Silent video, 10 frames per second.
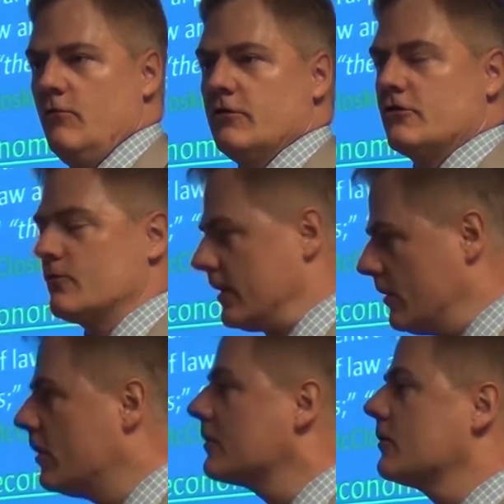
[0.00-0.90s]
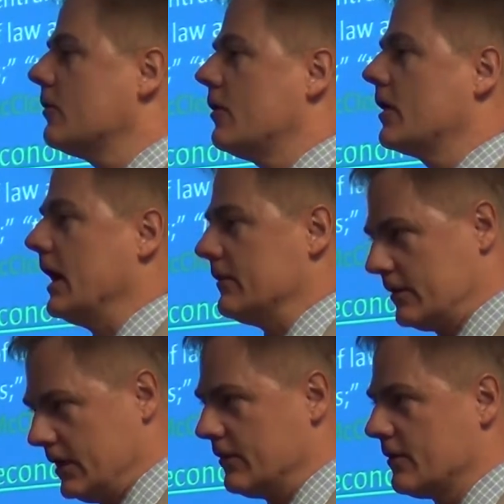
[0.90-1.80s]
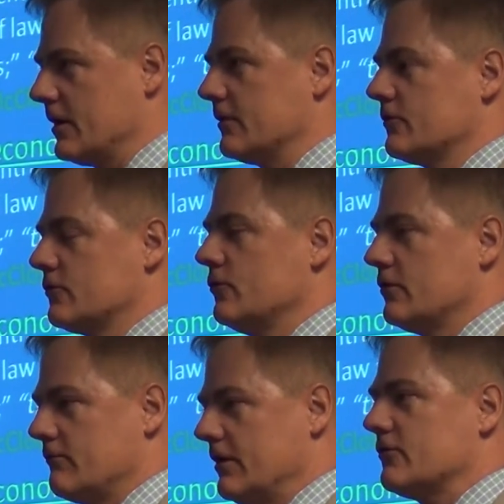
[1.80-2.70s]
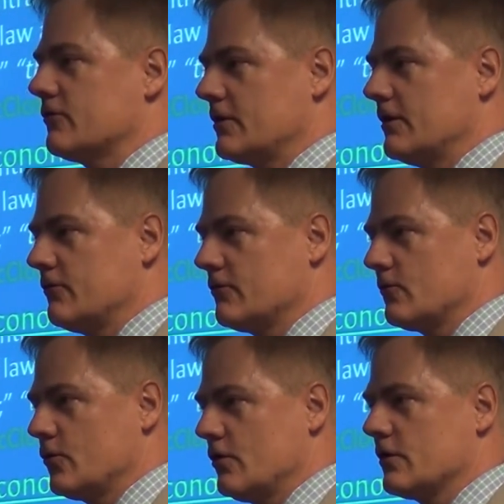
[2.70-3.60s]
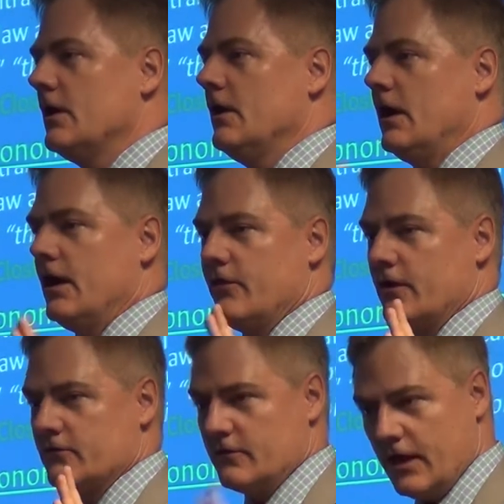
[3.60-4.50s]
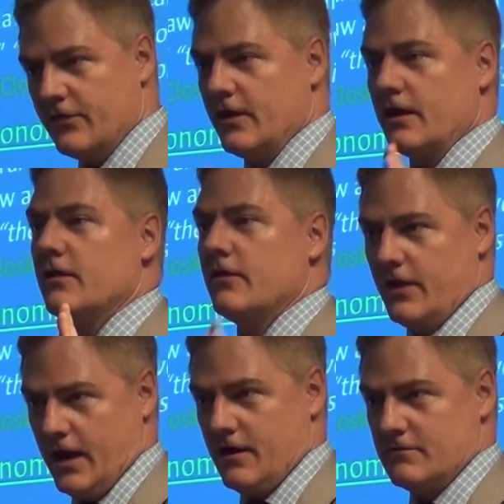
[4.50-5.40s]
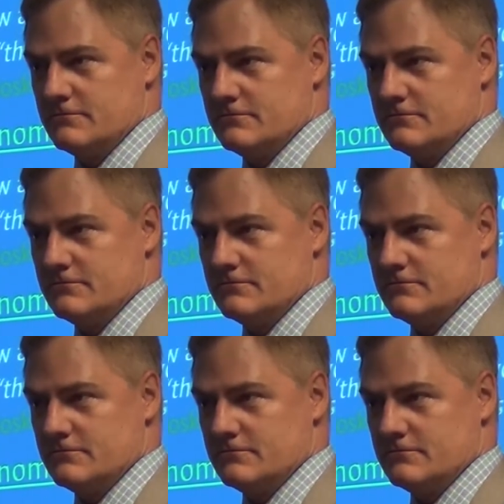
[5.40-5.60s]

which is why Hong Kong and the Netherlands are two of the richest countries in the world, and there's nothing there.